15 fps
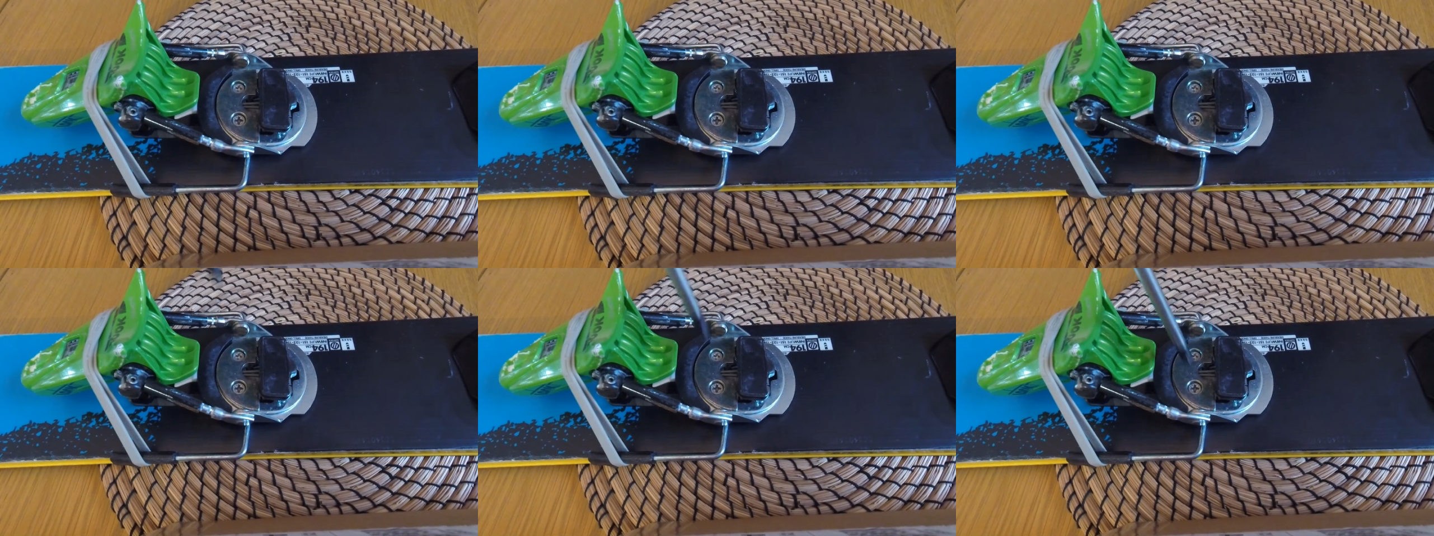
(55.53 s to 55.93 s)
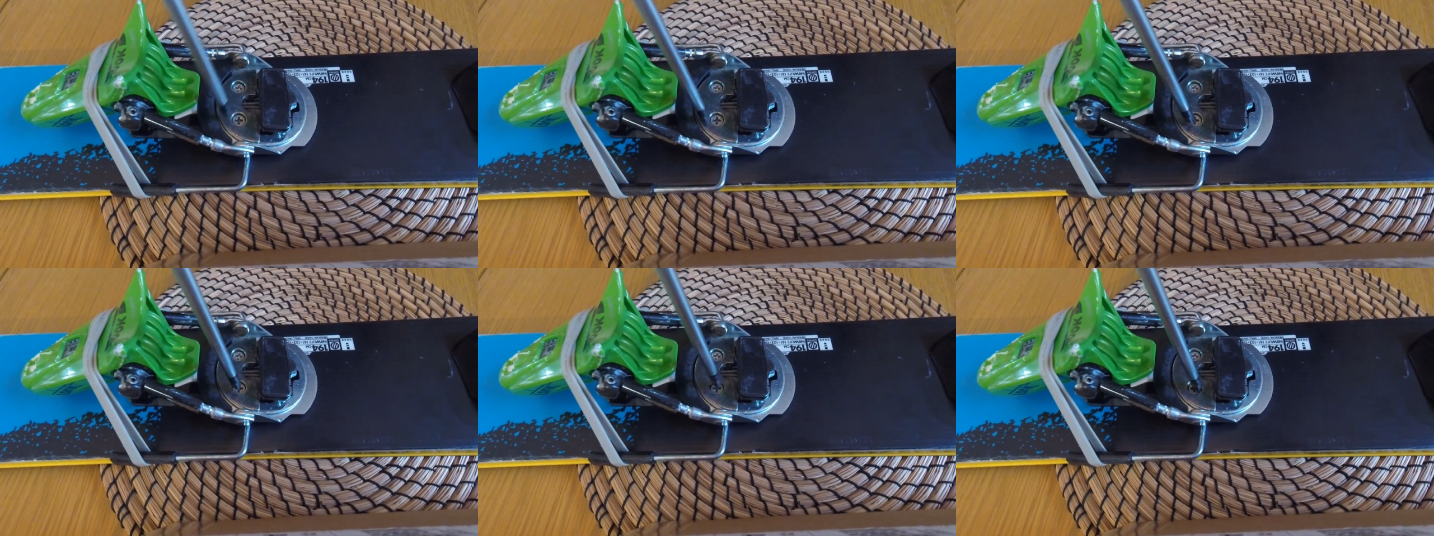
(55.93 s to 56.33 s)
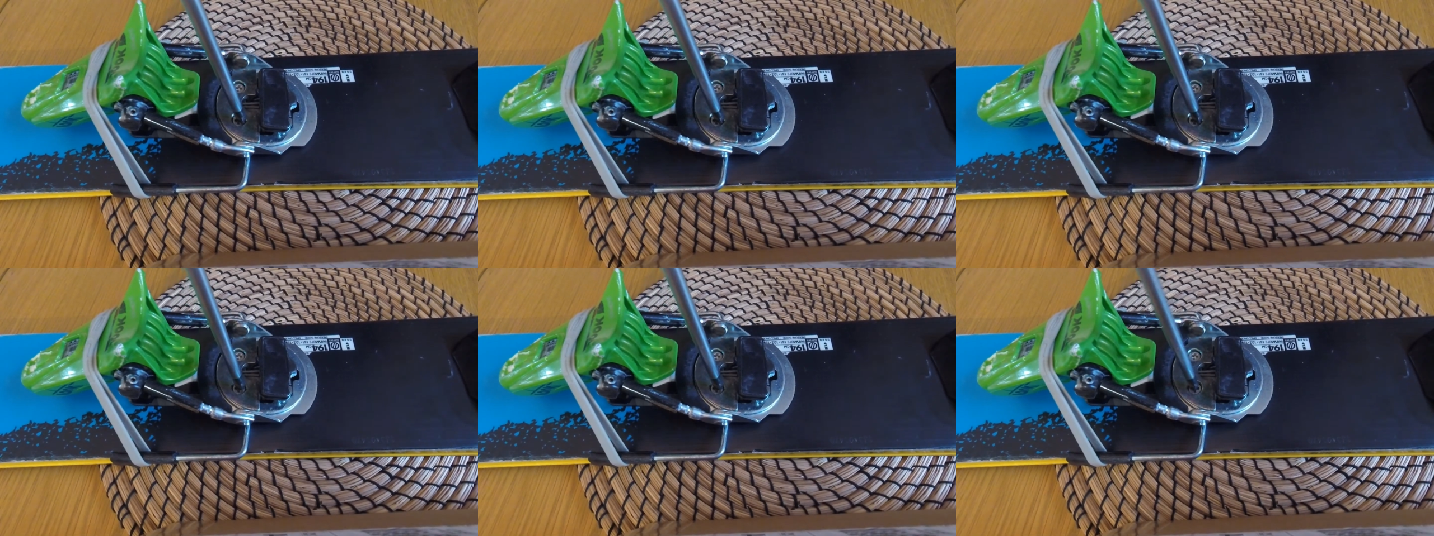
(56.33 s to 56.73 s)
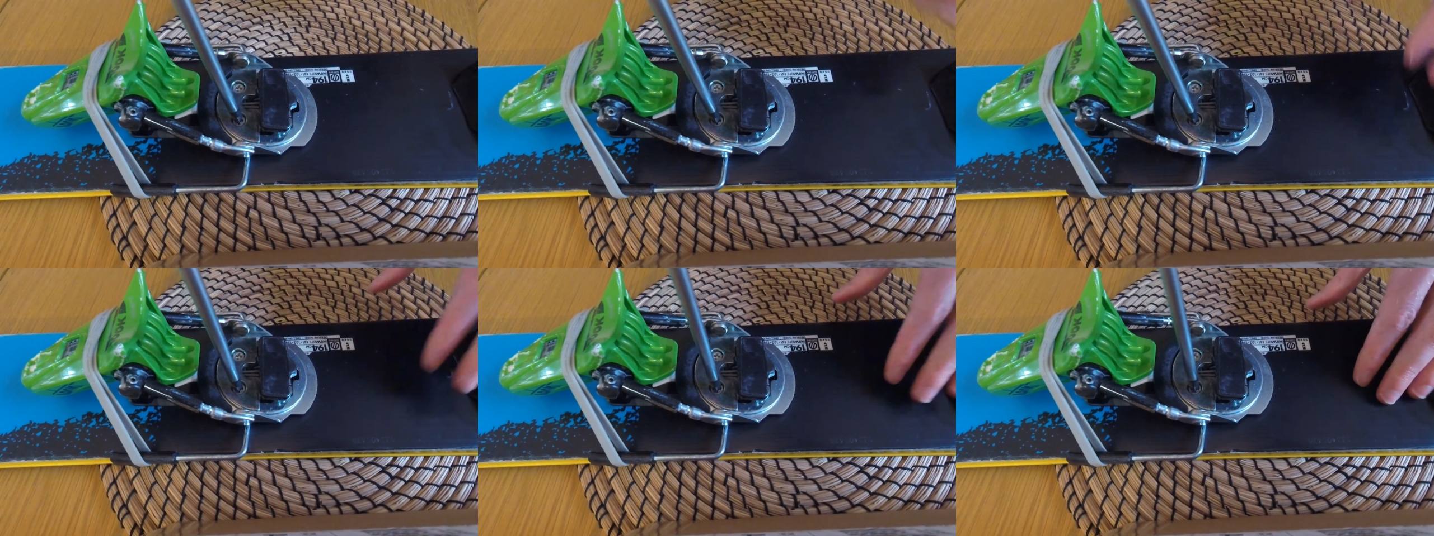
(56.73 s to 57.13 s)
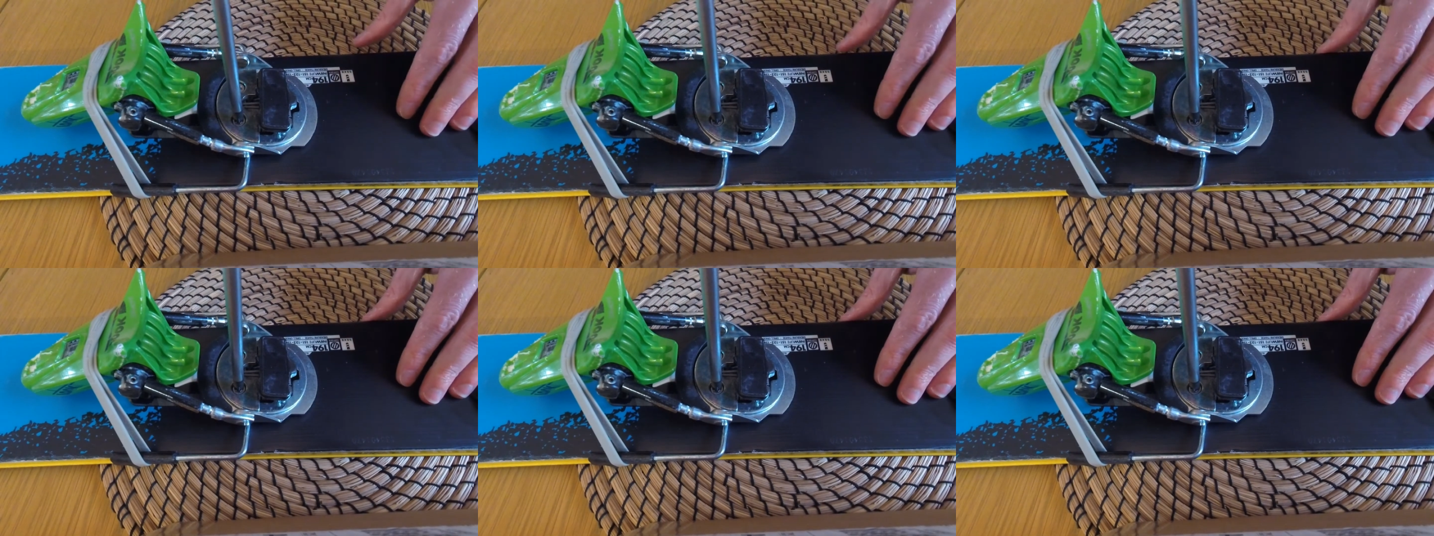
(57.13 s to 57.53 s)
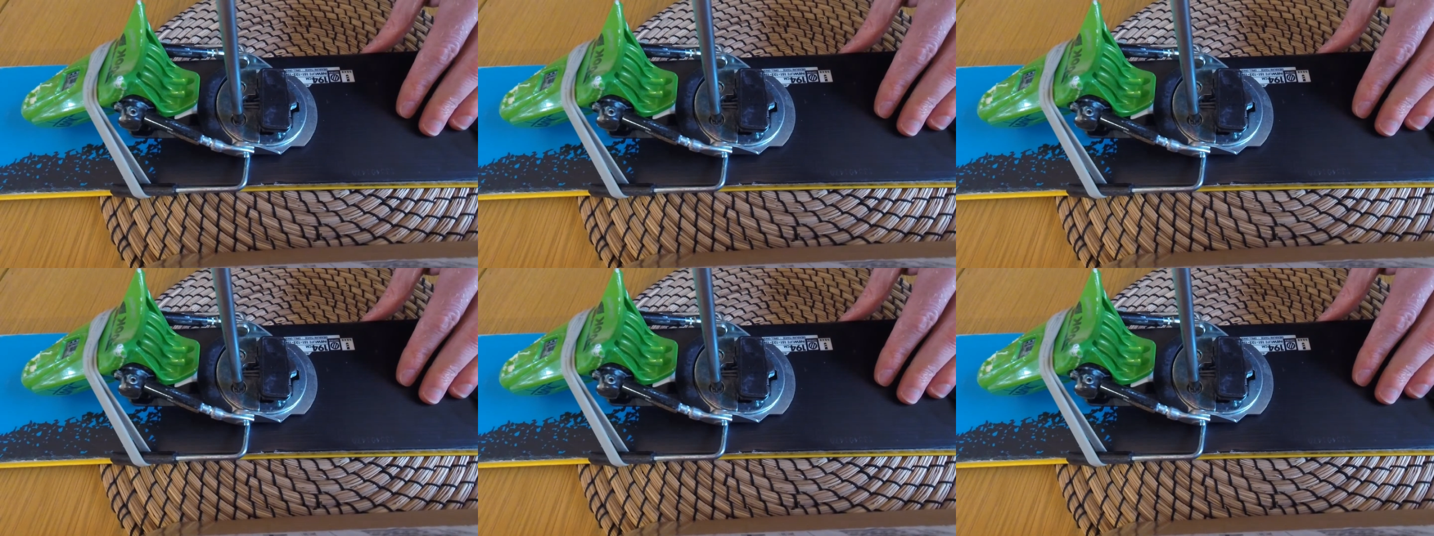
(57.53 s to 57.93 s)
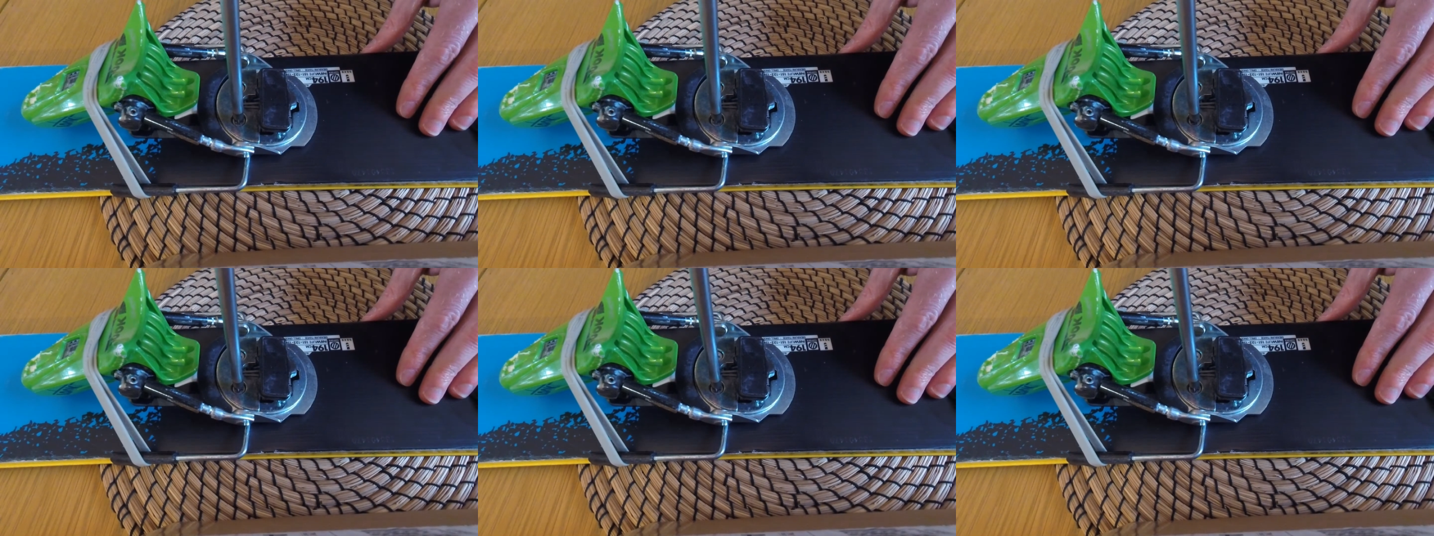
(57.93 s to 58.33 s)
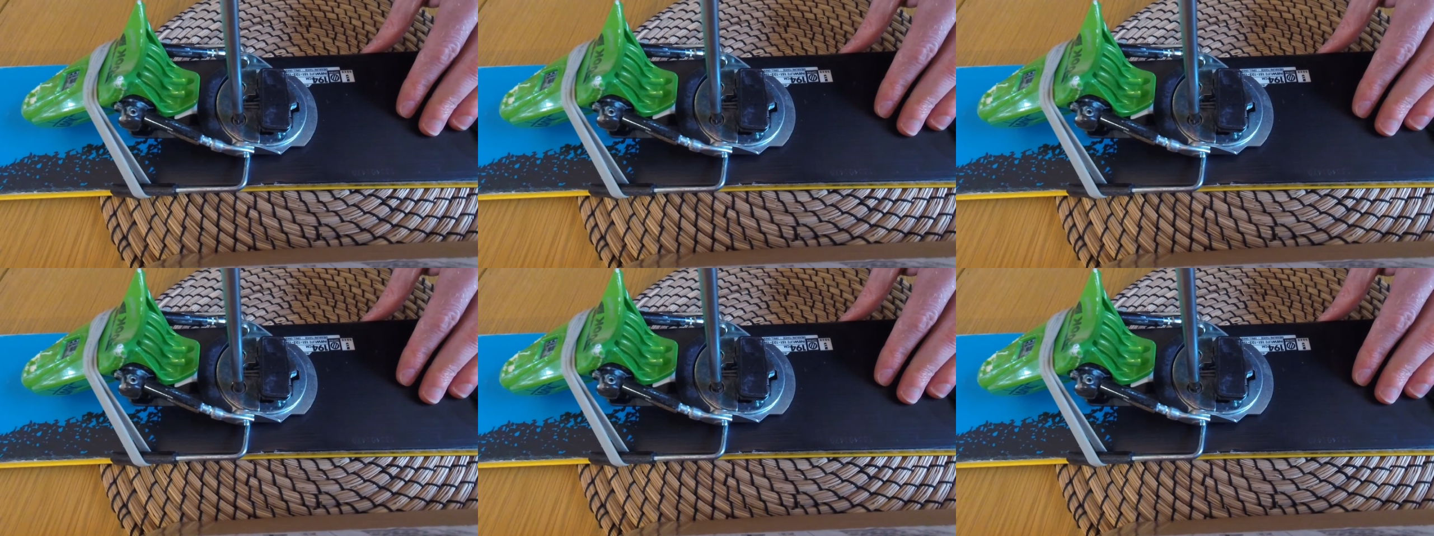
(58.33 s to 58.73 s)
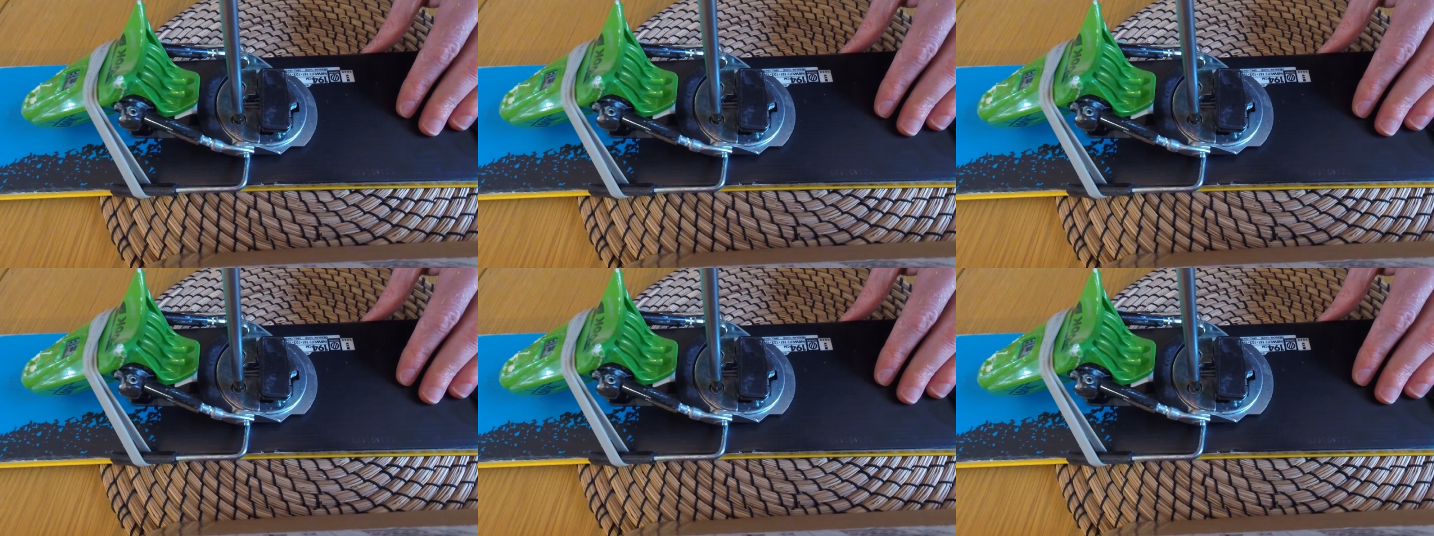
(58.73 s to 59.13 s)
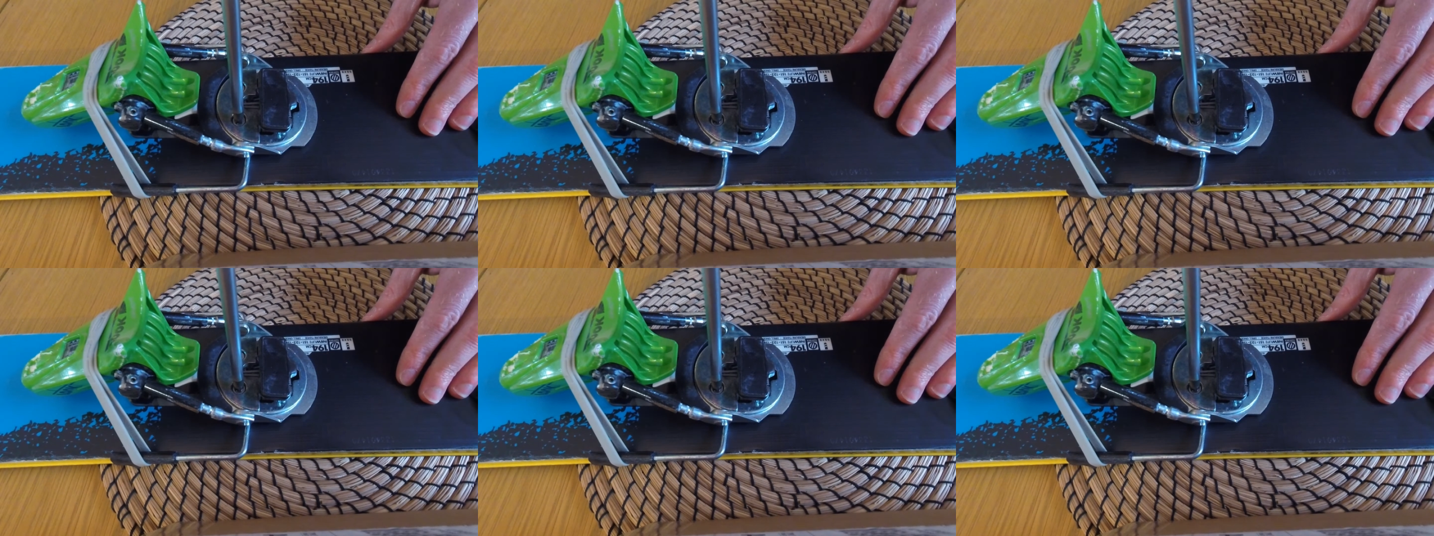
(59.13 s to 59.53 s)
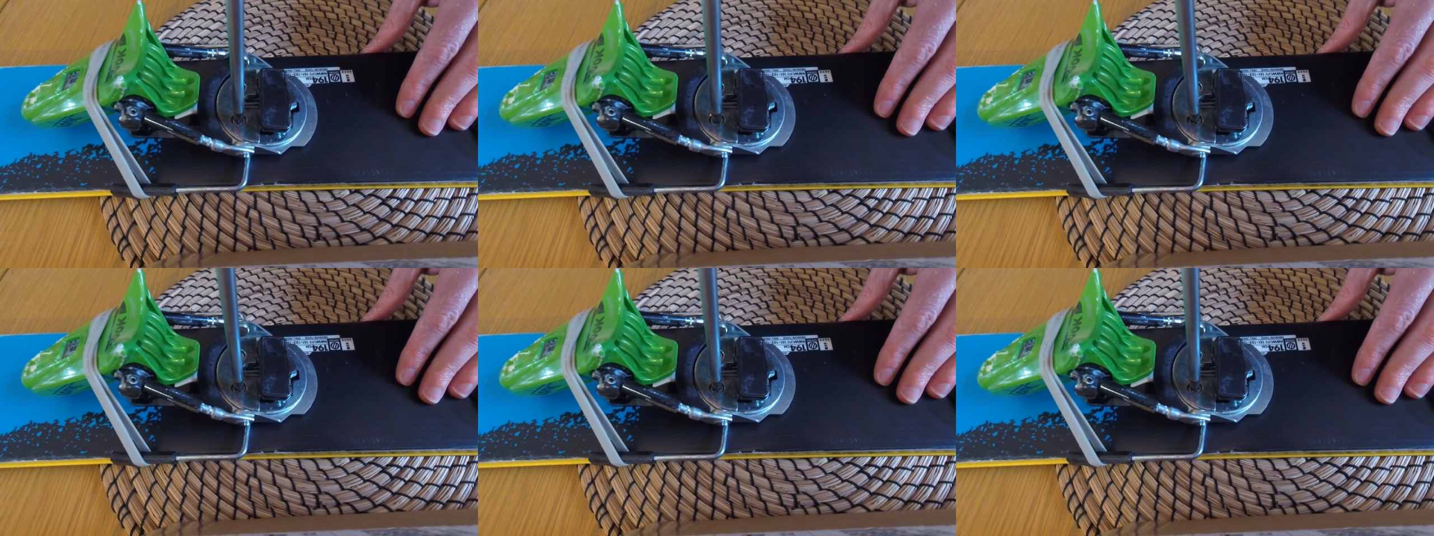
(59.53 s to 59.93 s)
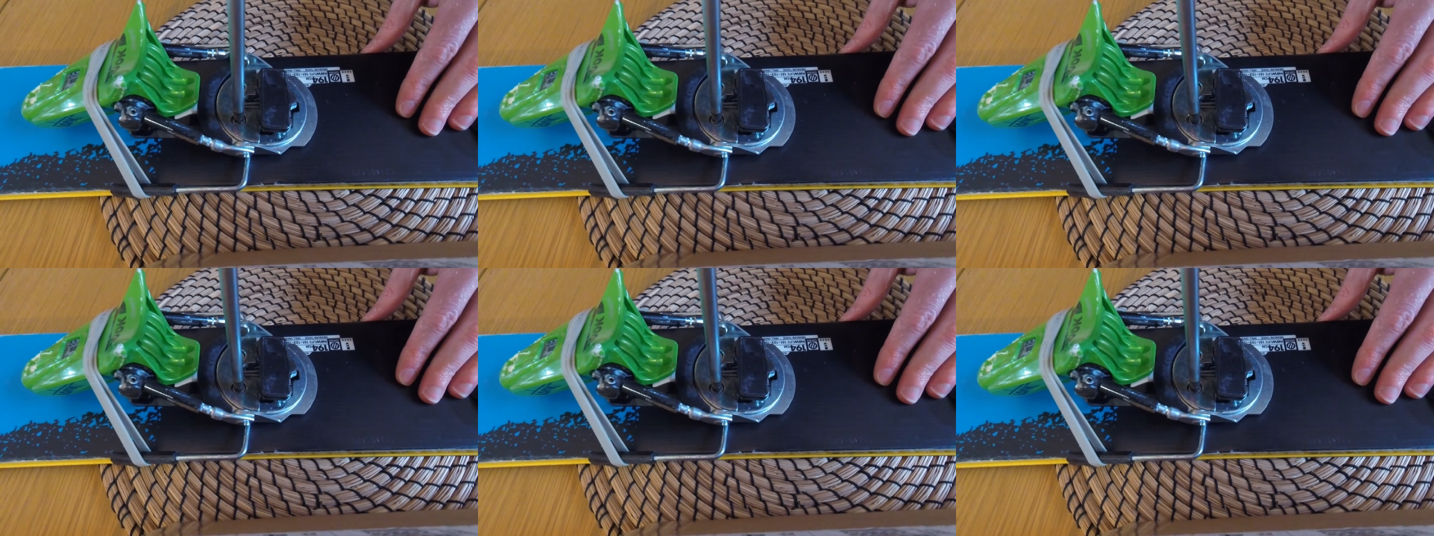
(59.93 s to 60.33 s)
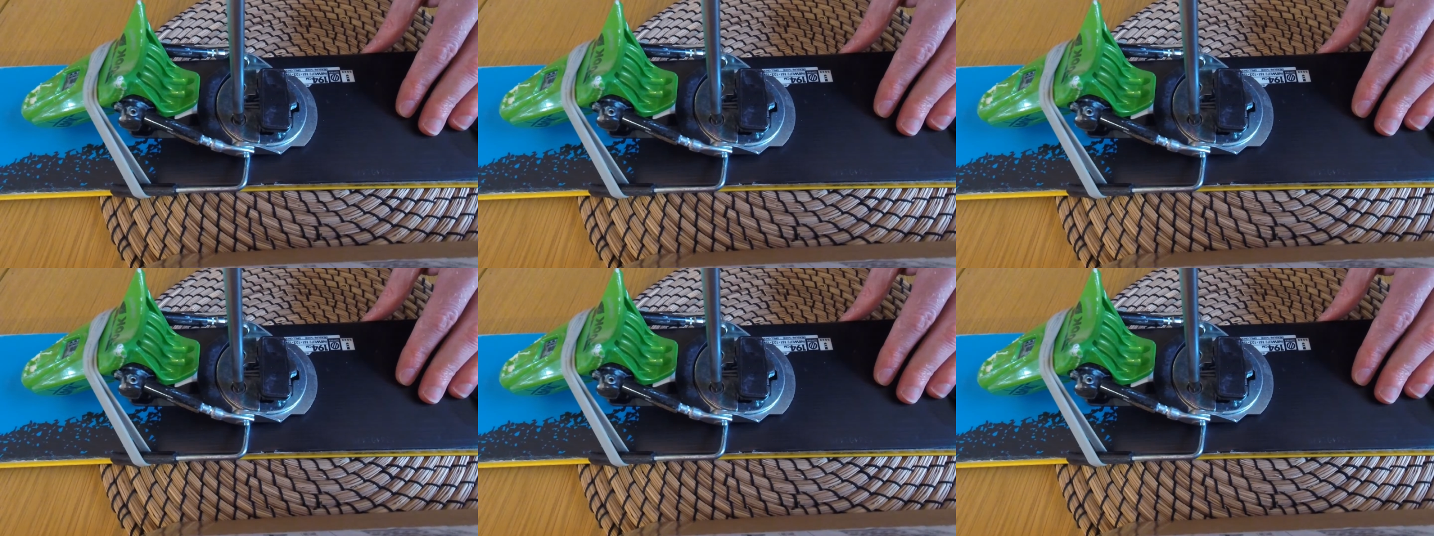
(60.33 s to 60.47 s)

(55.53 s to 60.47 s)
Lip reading: (no speaker visible)